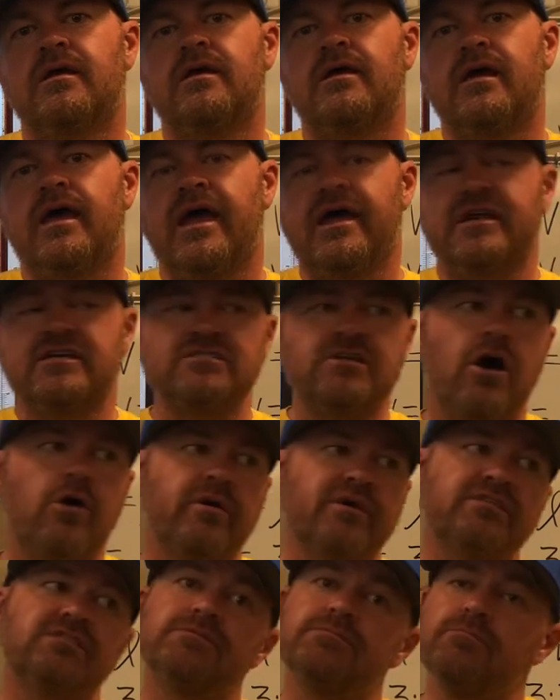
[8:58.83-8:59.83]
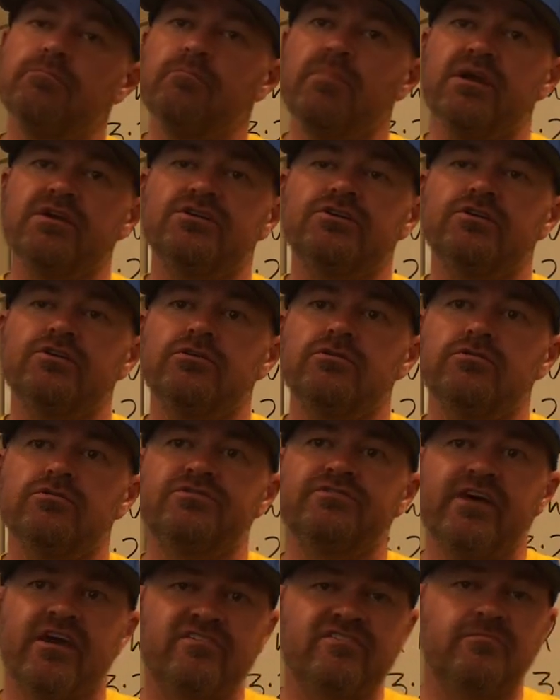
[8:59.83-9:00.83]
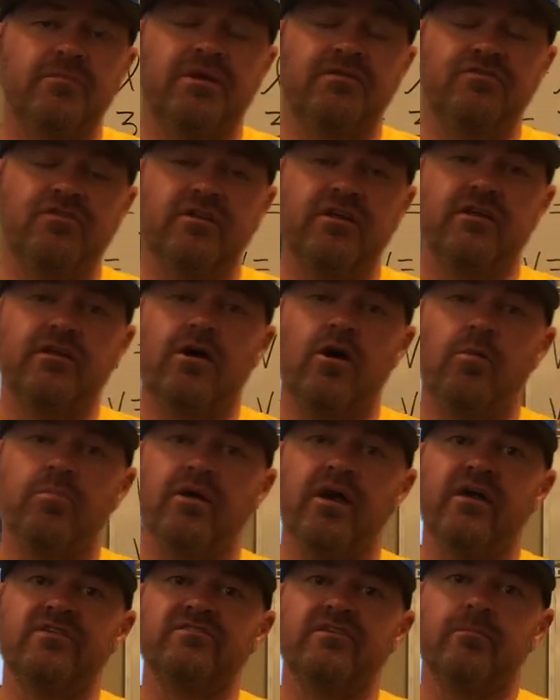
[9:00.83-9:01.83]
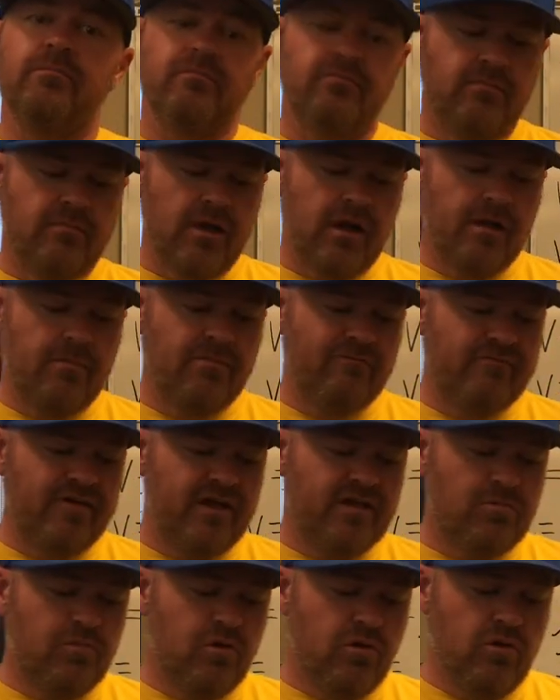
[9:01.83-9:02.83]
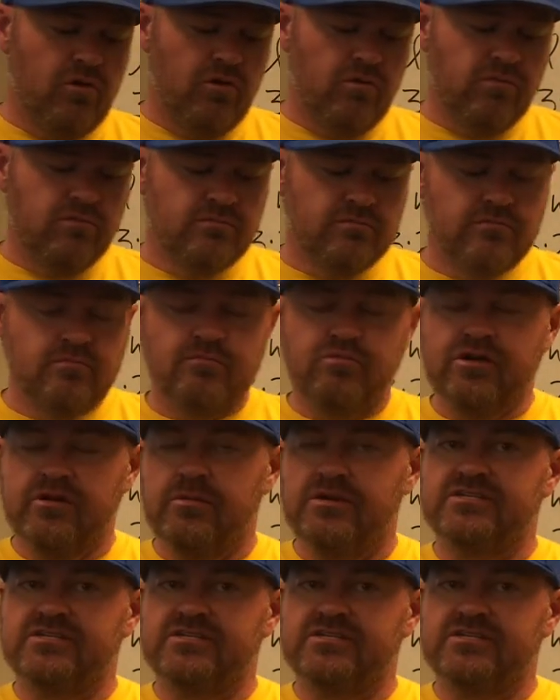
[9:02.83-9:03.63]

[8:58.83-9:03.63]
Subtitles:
And as always, make sure you text me if you need help, guys. I'm available pretty much